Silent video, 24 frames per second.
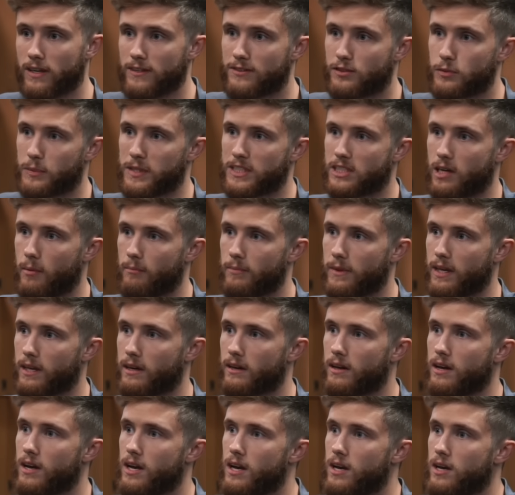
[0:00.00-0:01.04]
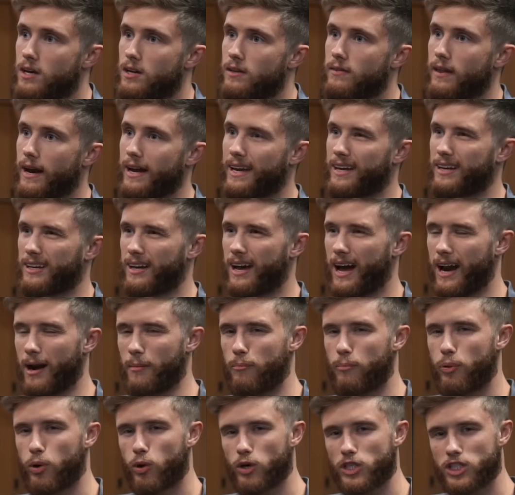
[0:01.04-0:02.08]
gives me something that I can kind of
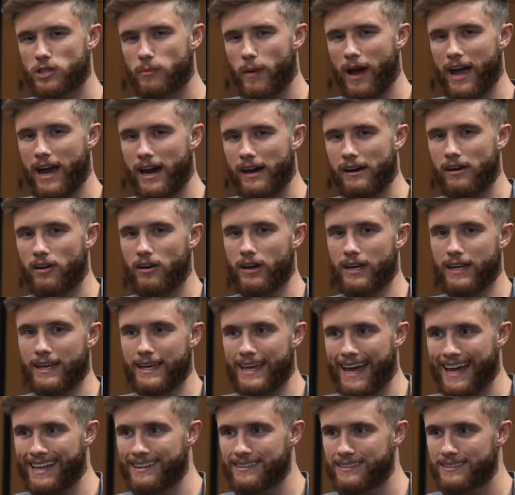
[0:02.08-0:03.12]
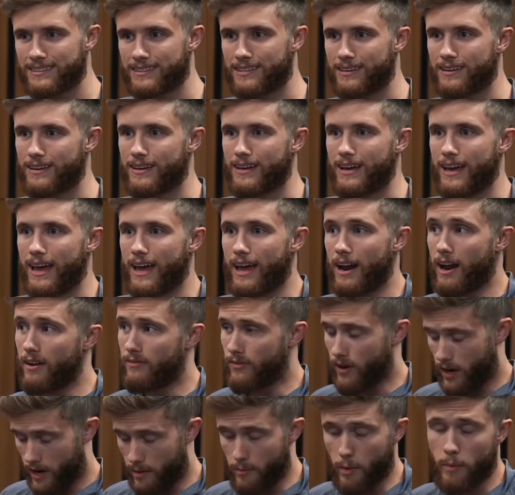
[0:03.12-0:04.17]
push my air against, and I
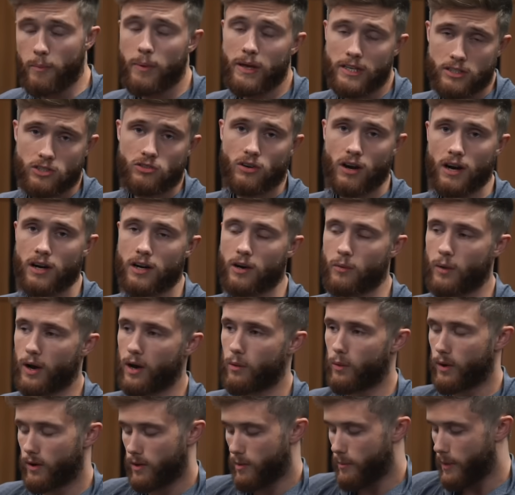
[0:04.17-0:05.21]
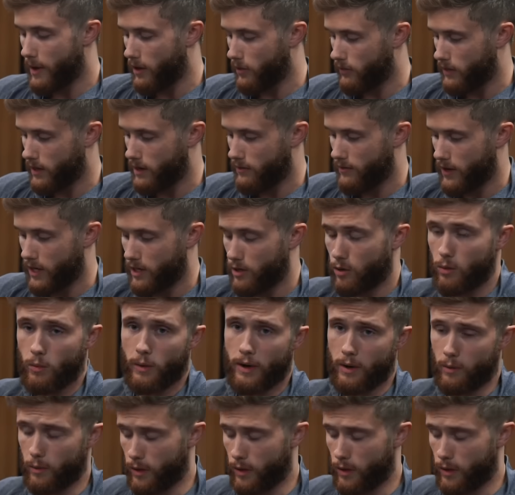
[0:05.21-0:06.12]
find I'm a bit stronger when I wear the belt than if I don't wear